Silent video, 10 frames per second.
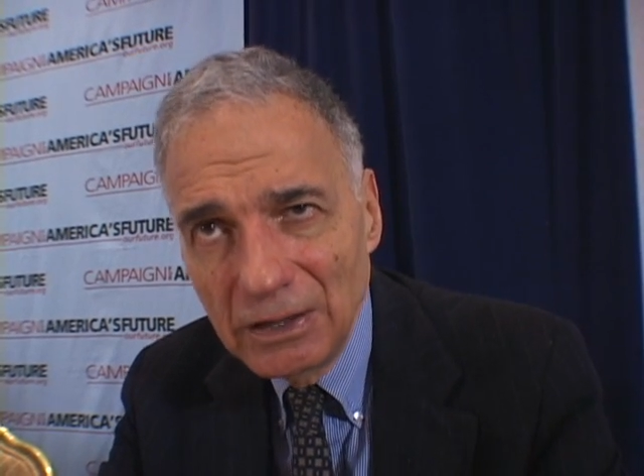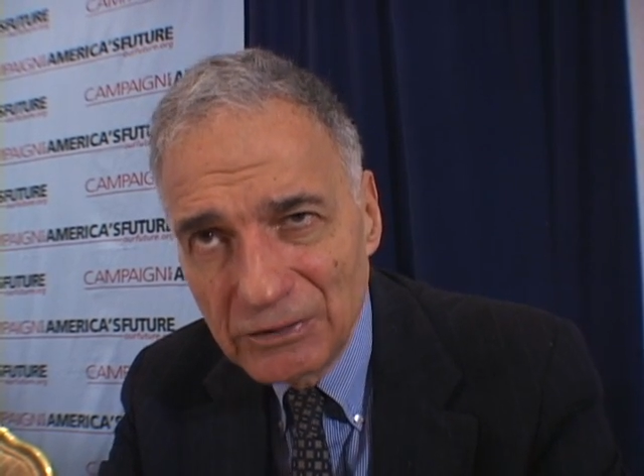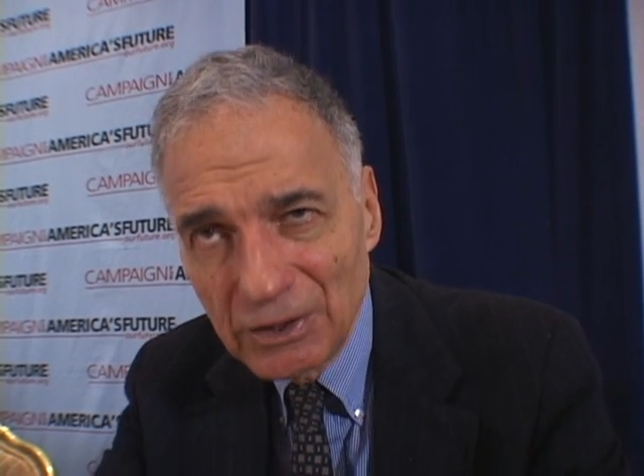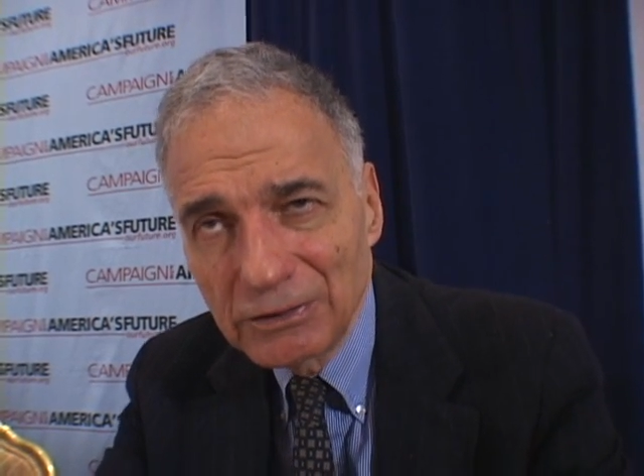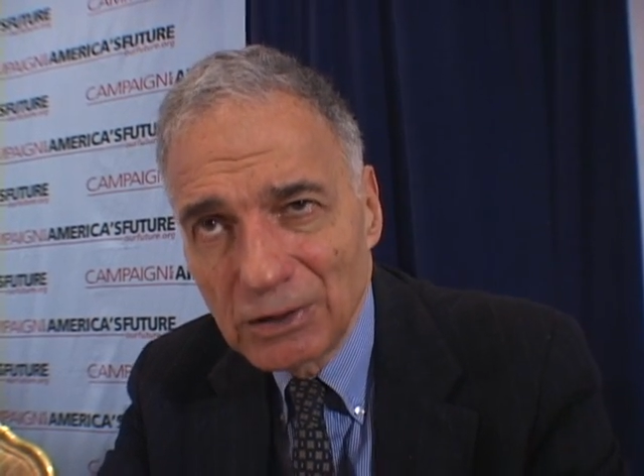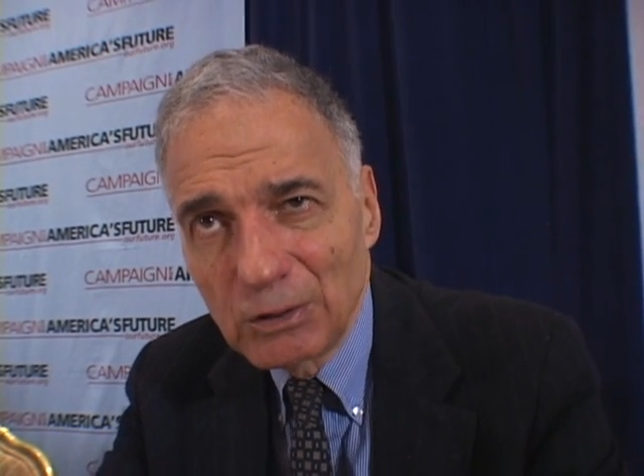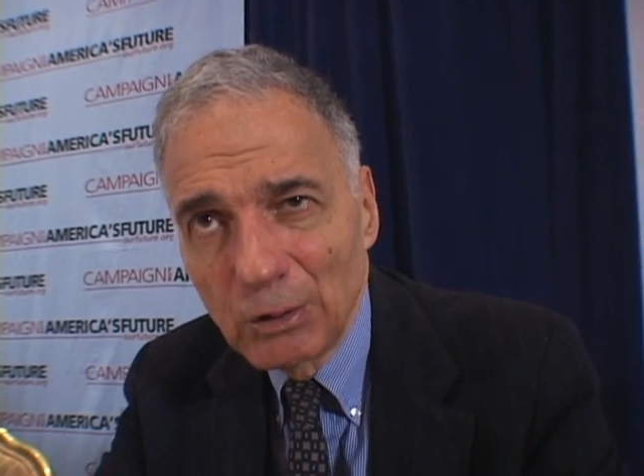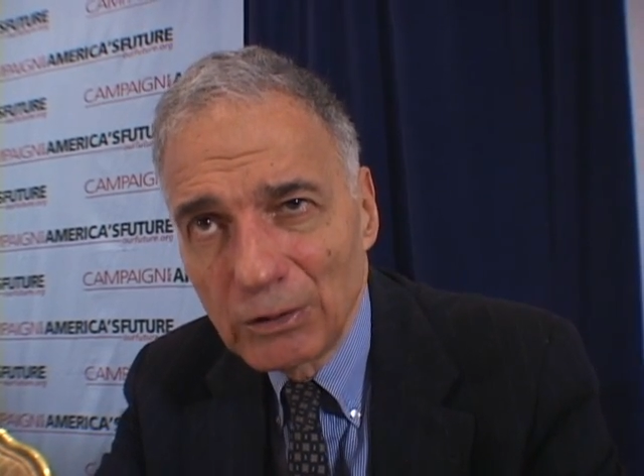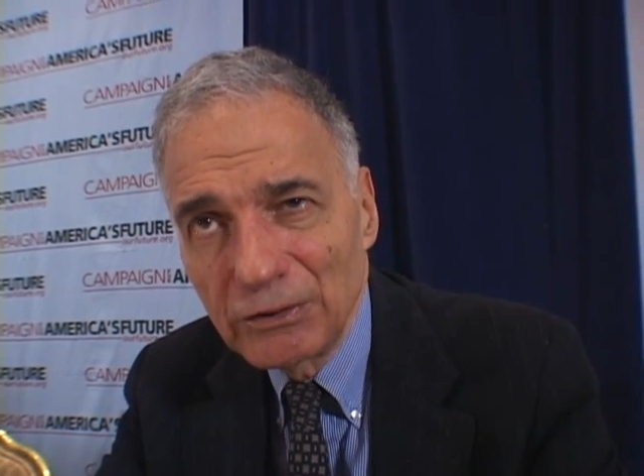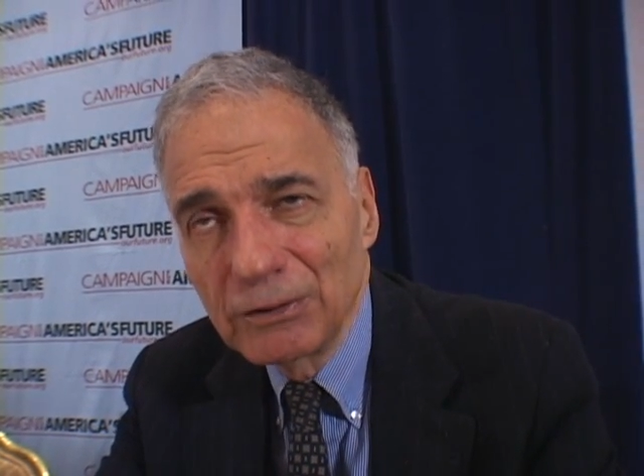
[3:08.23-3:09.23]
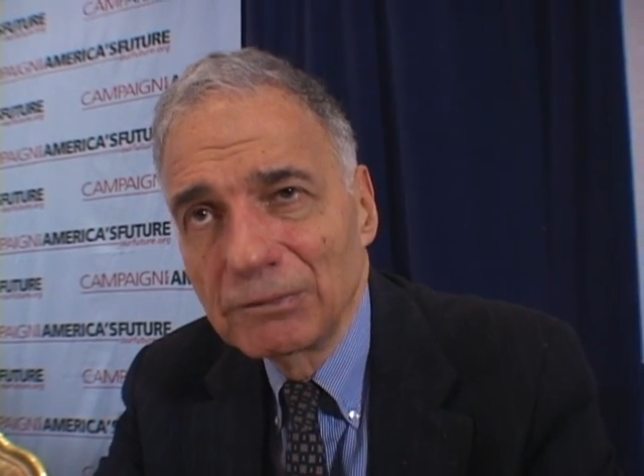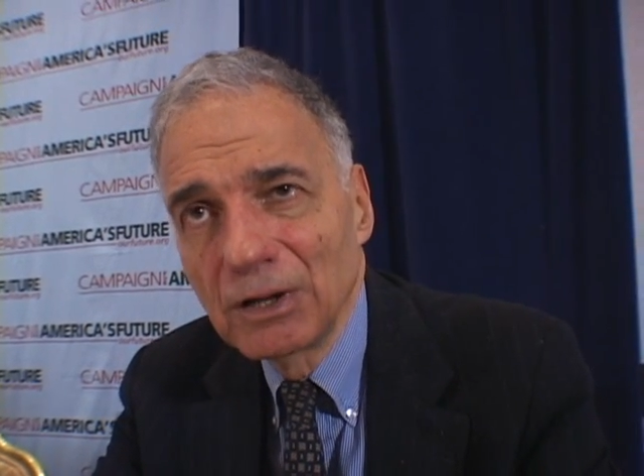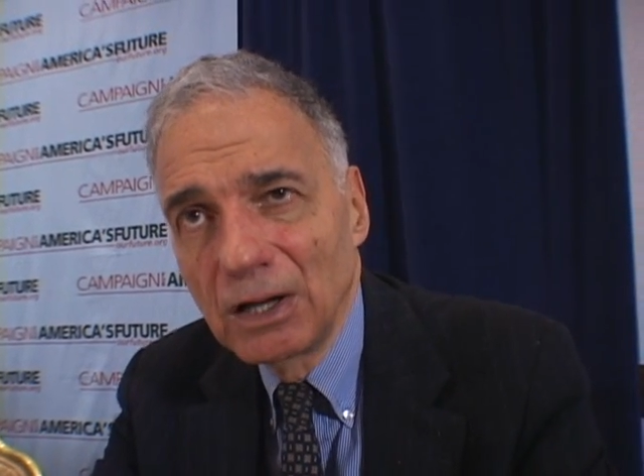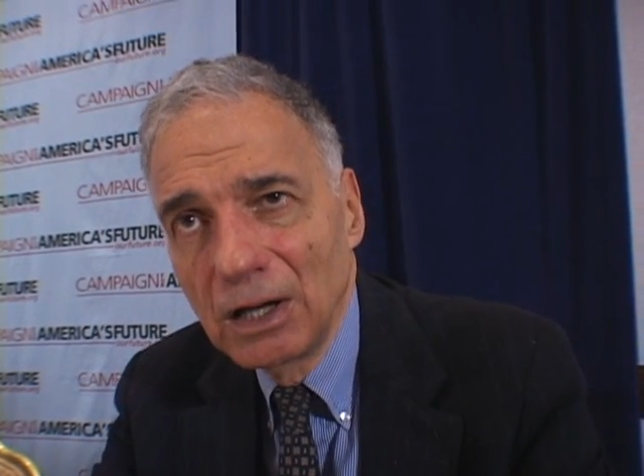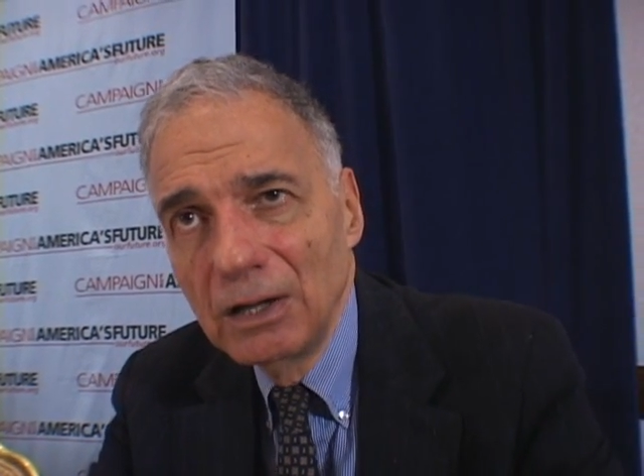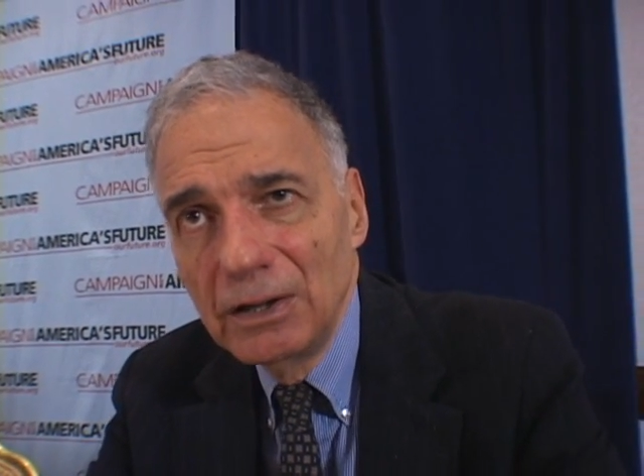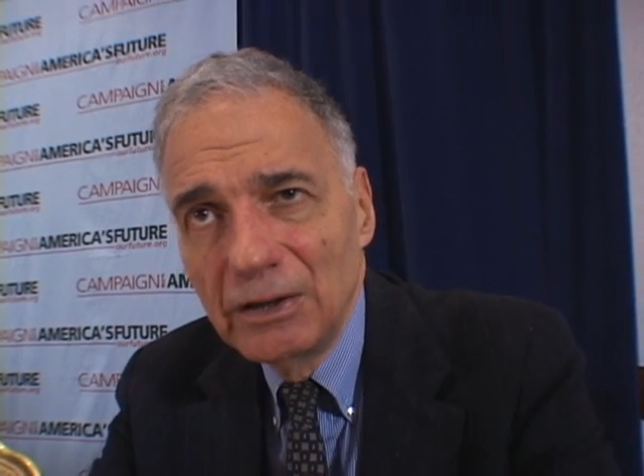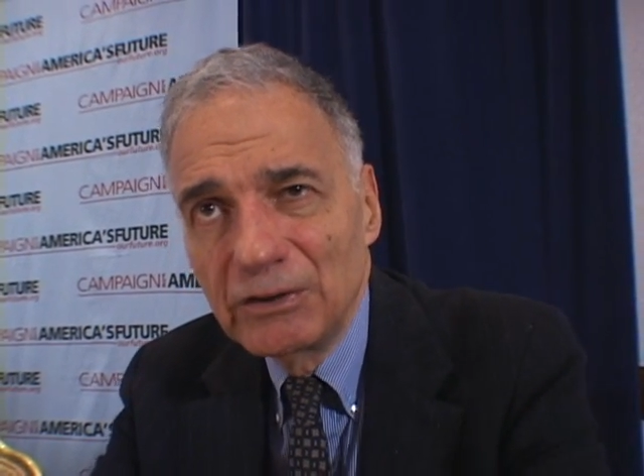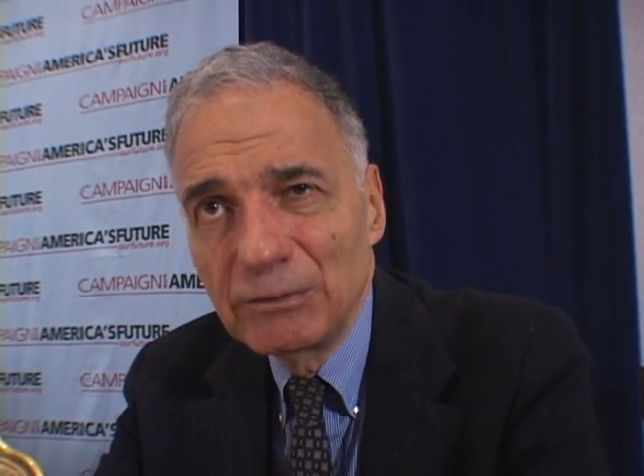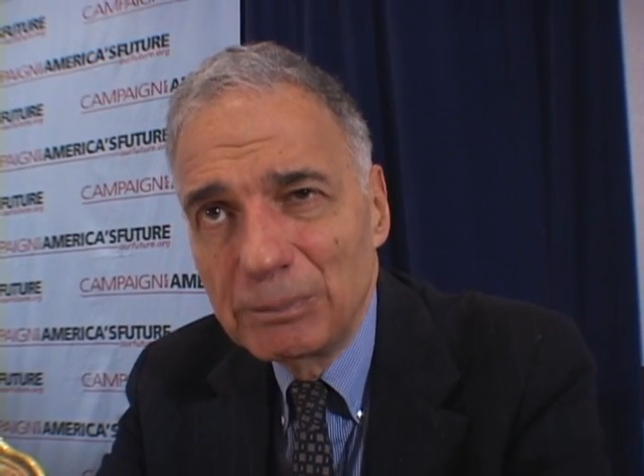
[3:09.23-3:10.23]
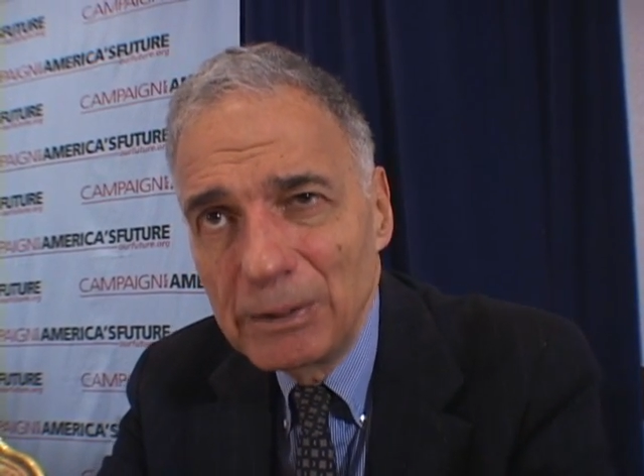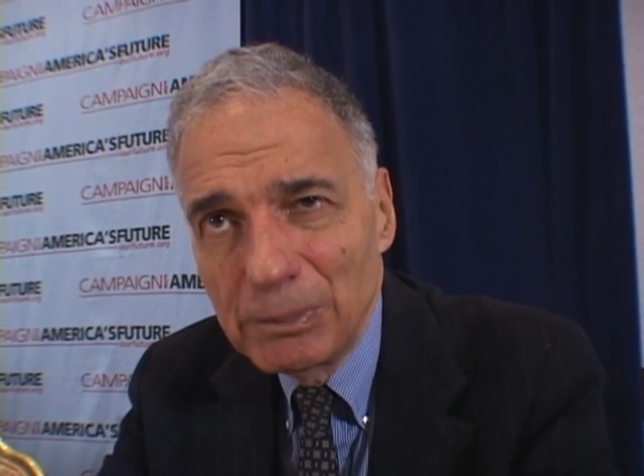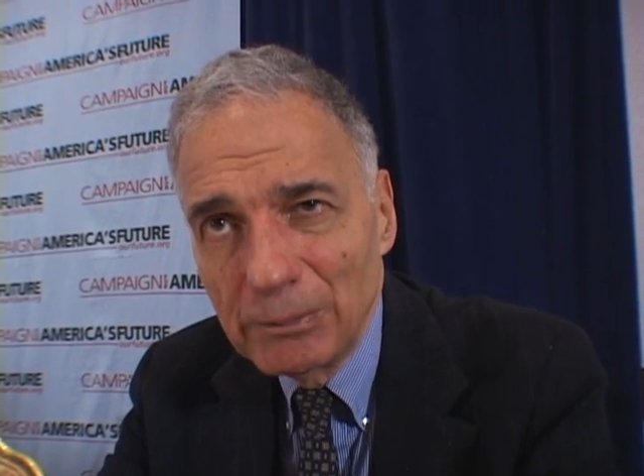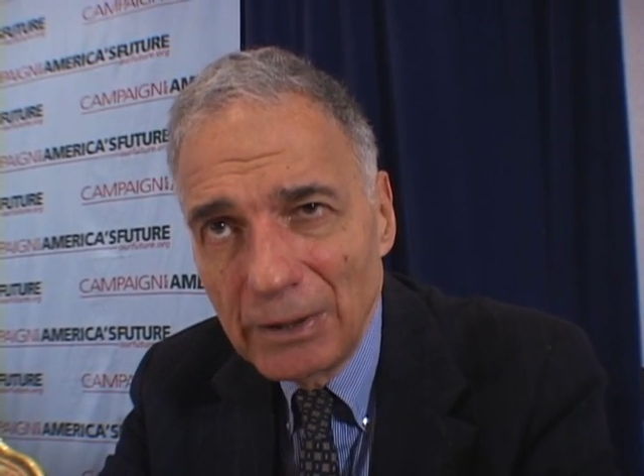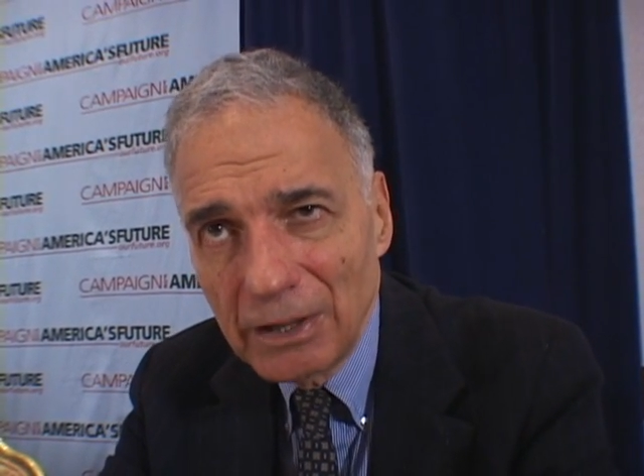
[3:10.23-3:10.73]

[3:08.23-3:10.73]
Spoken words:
and set the course of law as if people